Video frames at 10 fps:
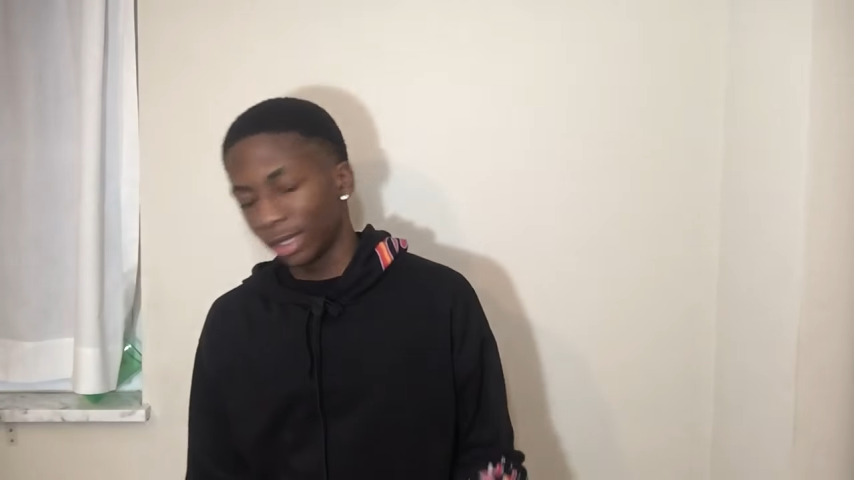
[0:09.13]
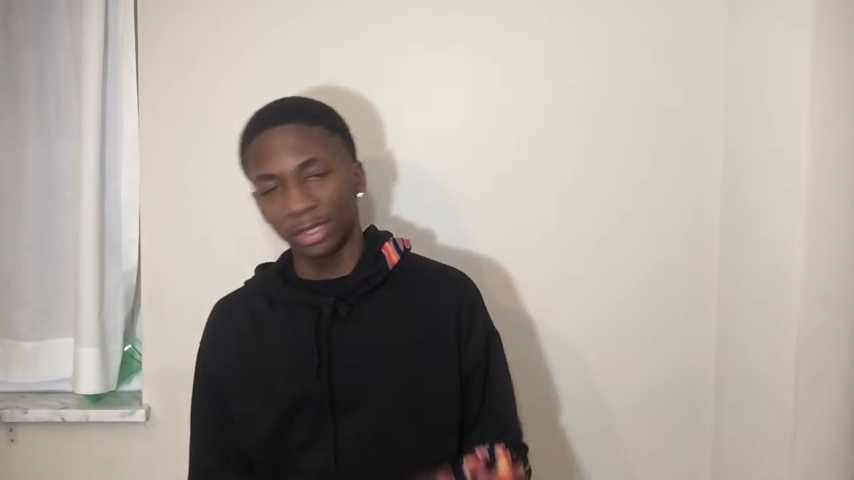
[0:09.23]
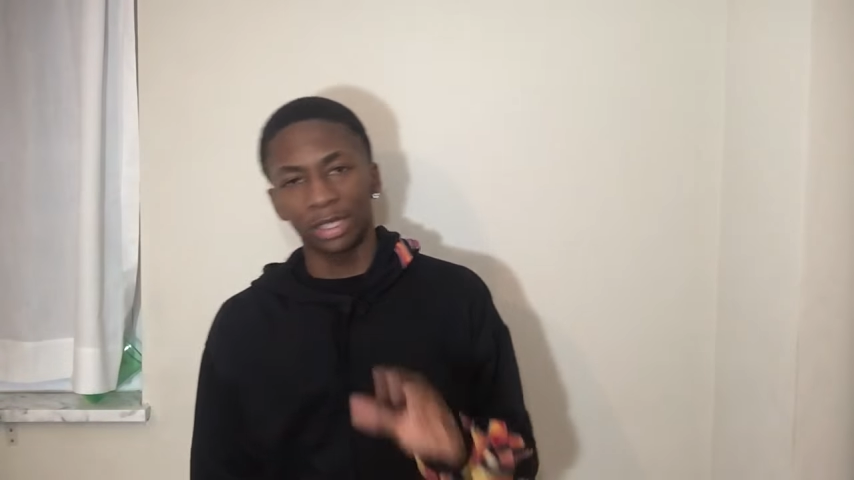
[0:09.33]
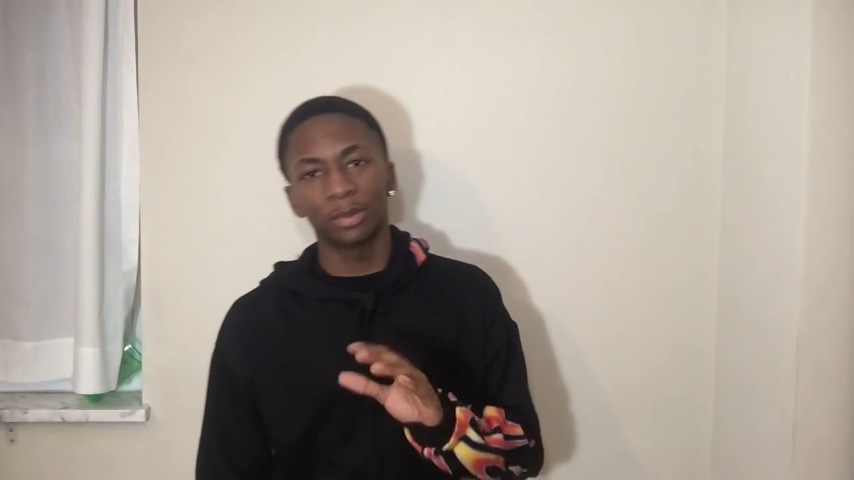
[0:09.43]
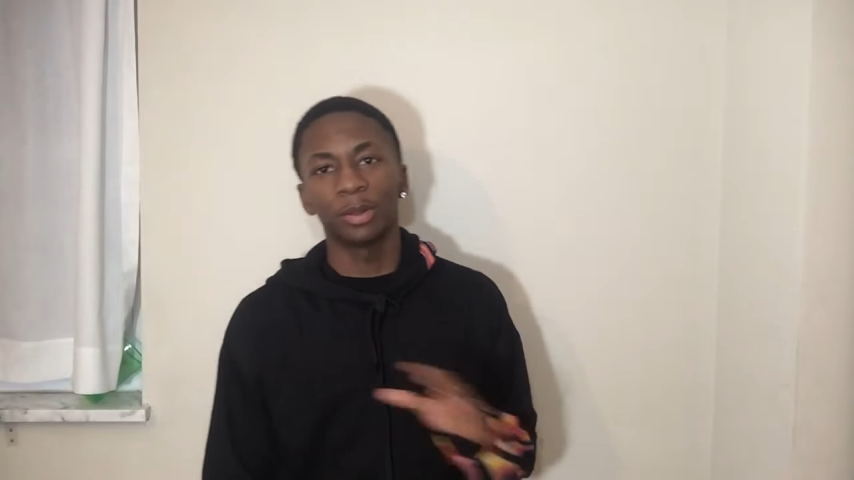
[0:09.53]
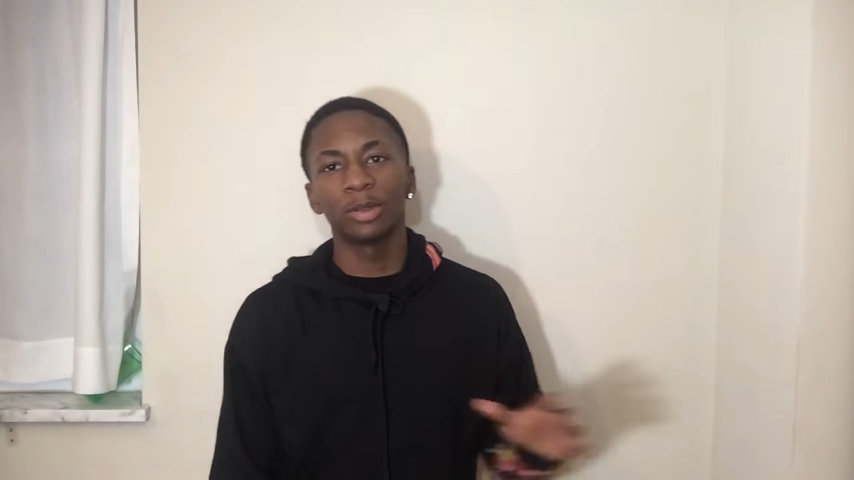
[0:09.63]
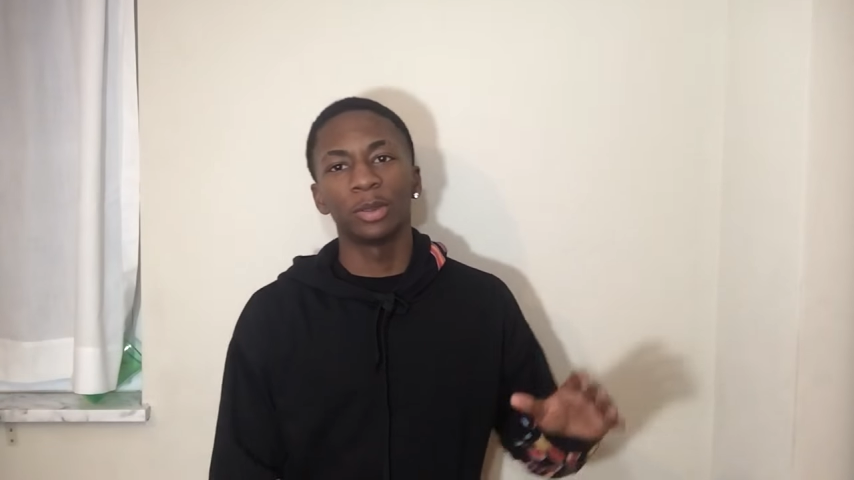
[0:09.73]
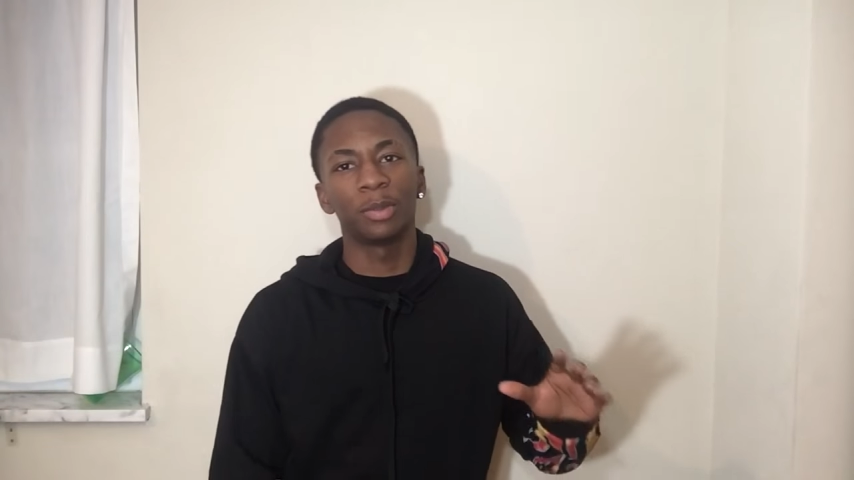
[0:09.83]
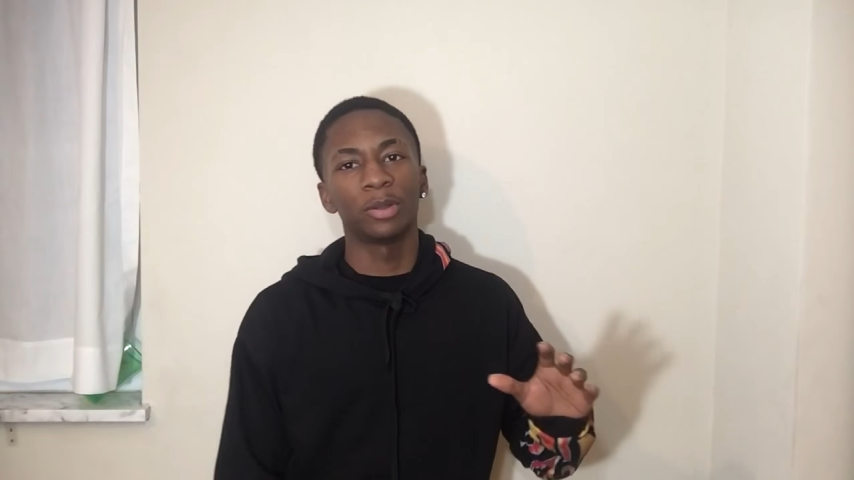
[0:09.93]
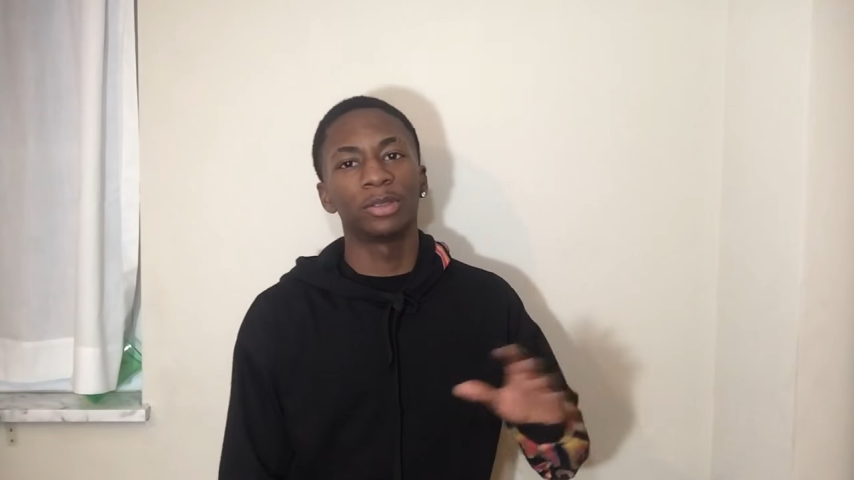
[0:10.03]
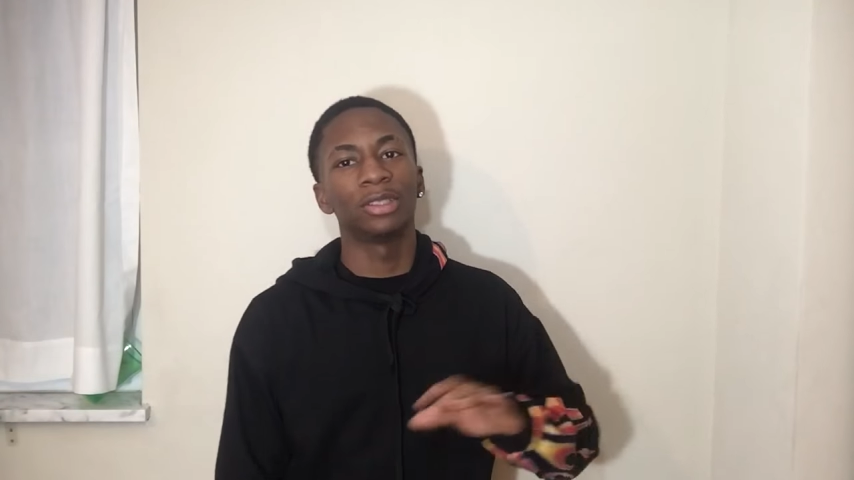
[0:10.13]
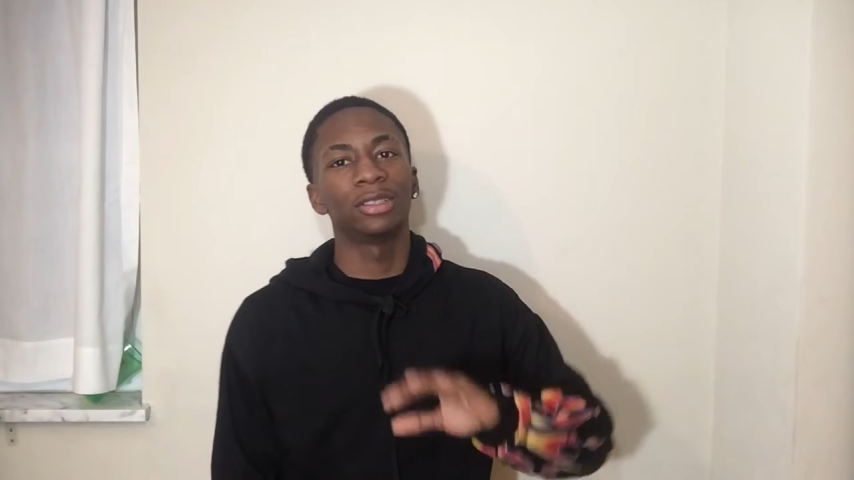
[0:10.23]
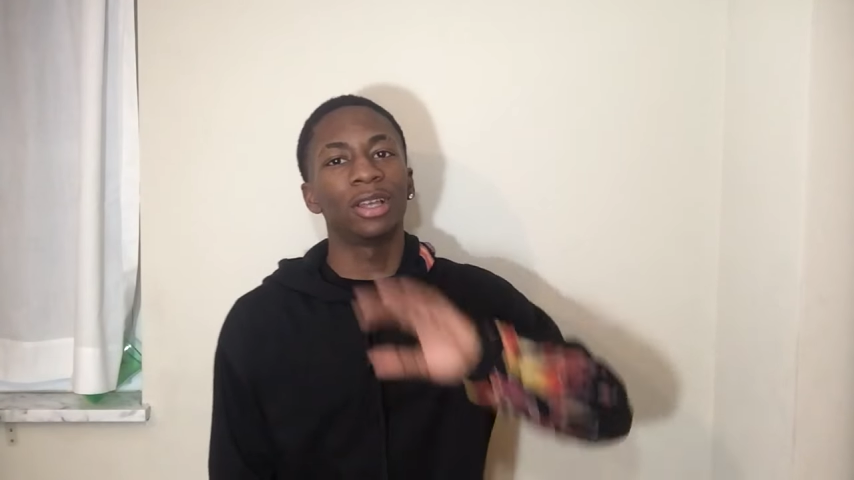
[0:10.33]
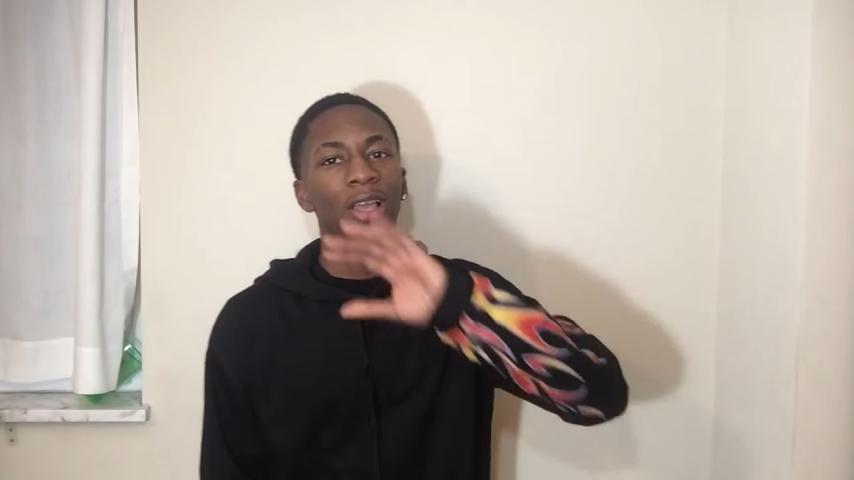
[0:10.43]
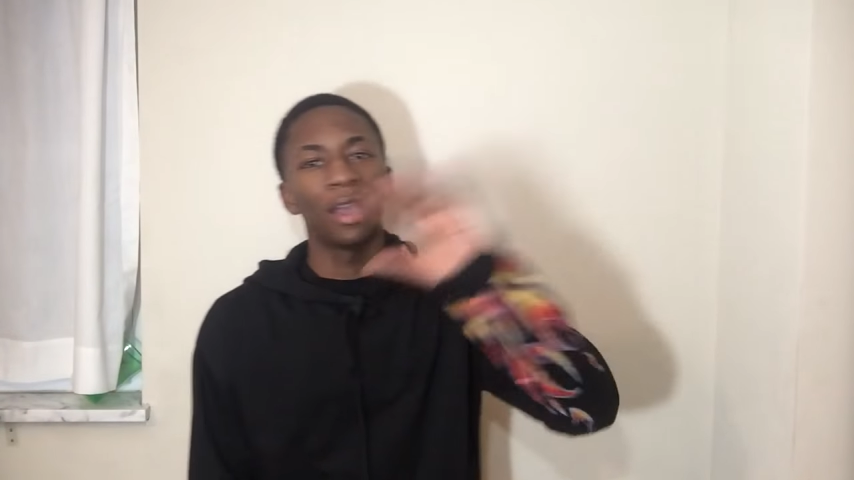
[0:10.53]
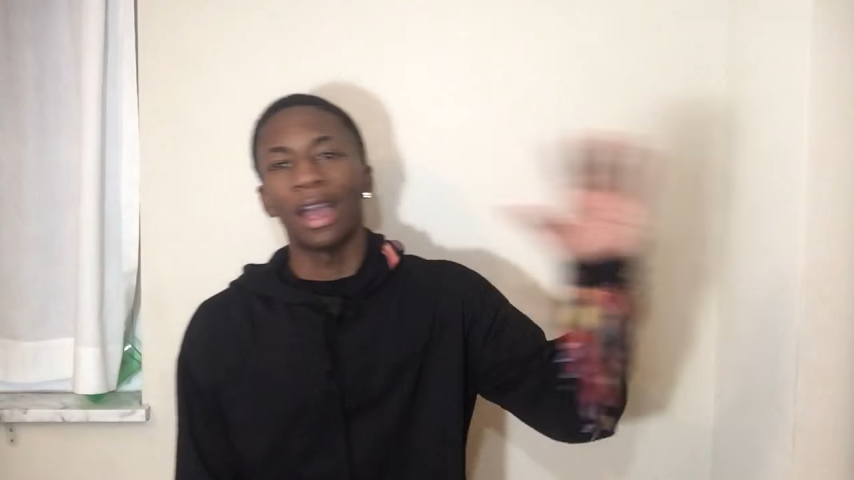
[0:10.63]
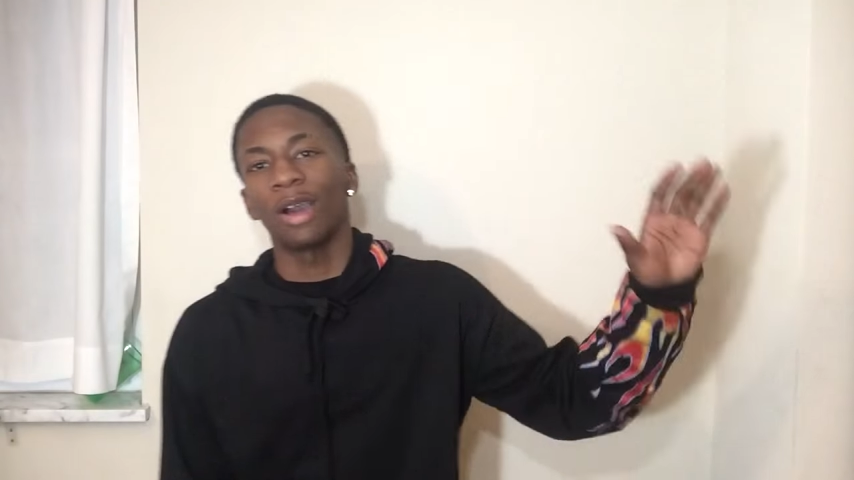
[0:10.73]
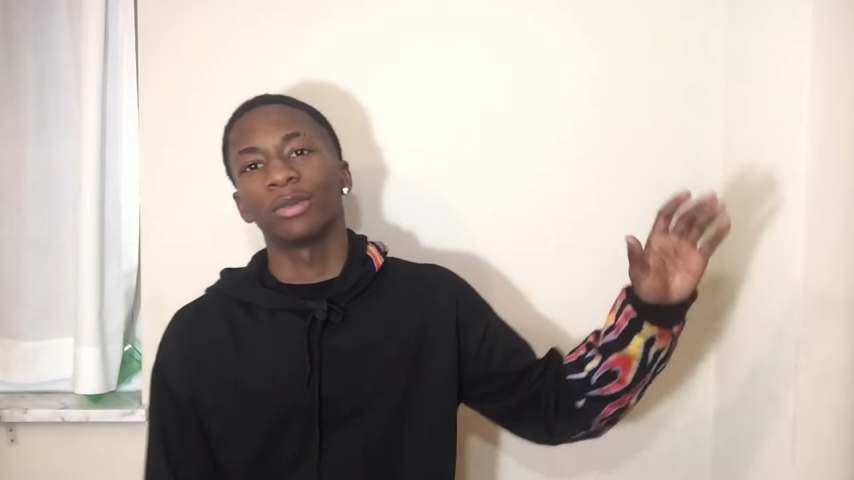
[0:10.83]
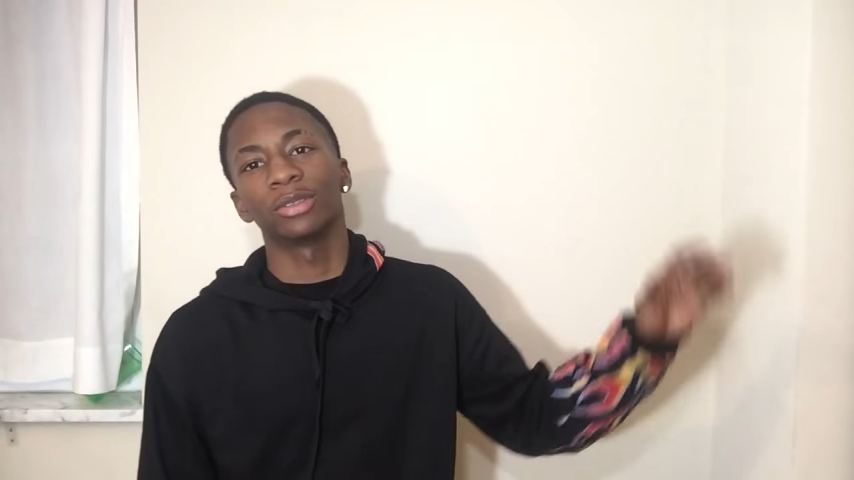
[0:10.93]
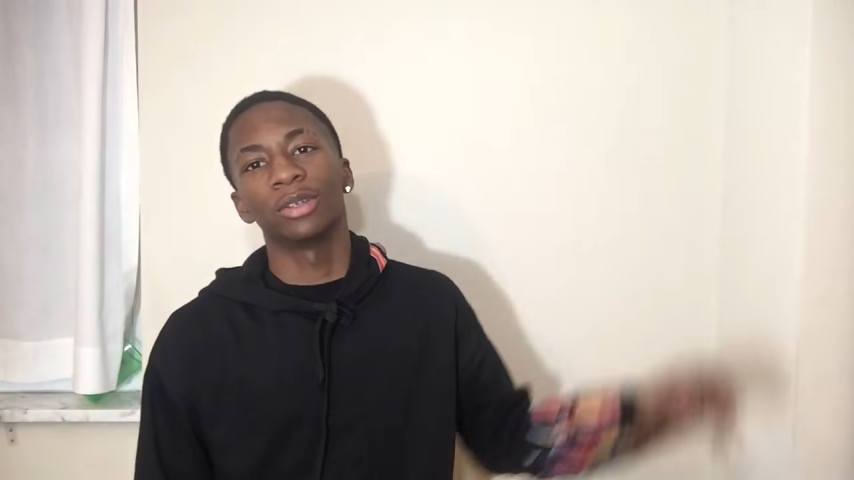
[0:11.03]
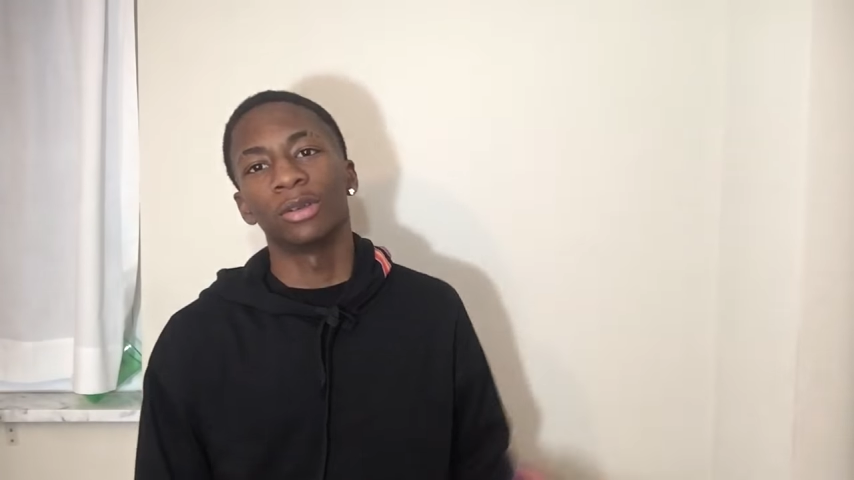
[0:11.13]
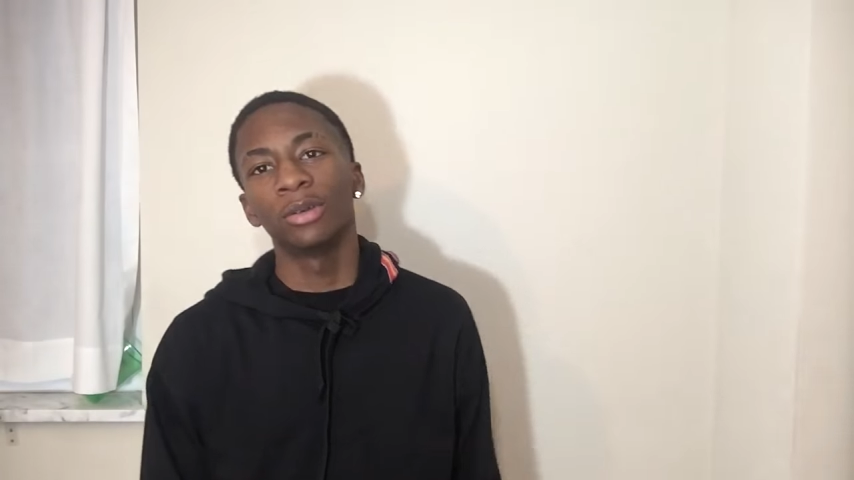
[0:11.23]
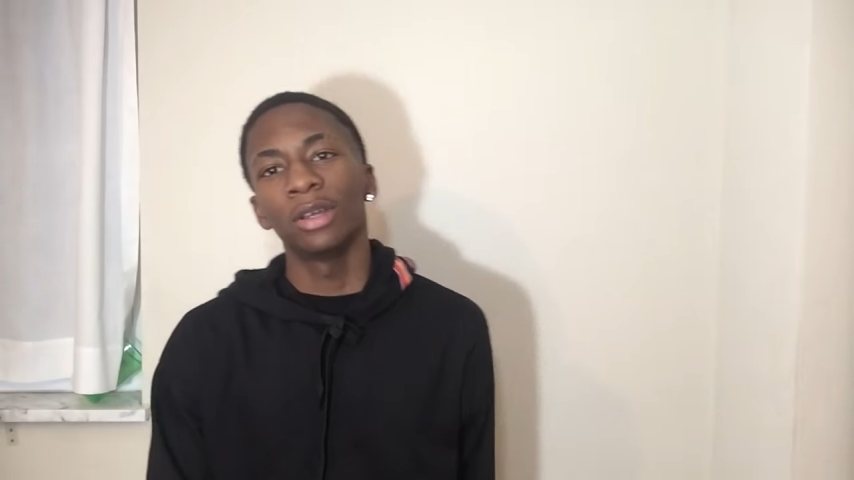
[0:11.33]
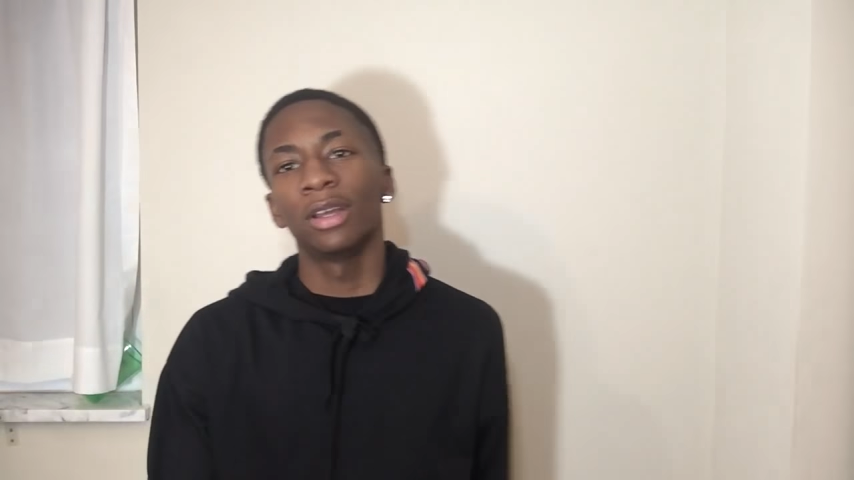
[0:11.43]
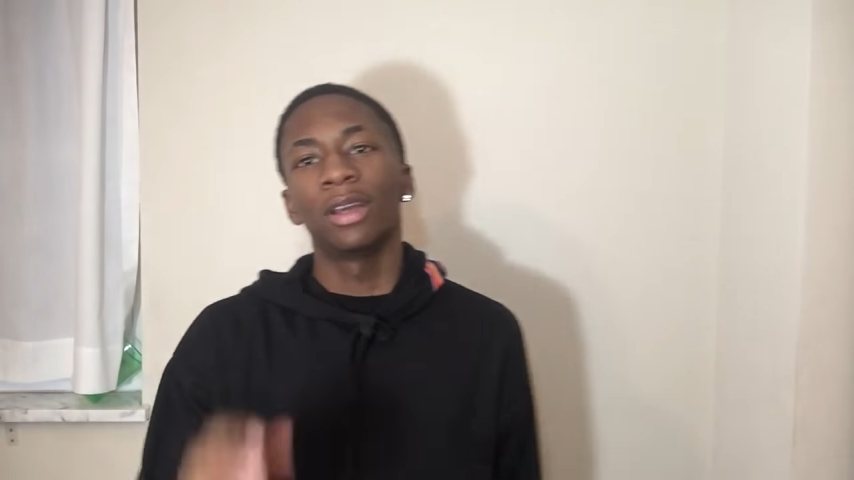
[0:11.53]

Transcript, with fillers: Cause I was supposed to post this hours ago.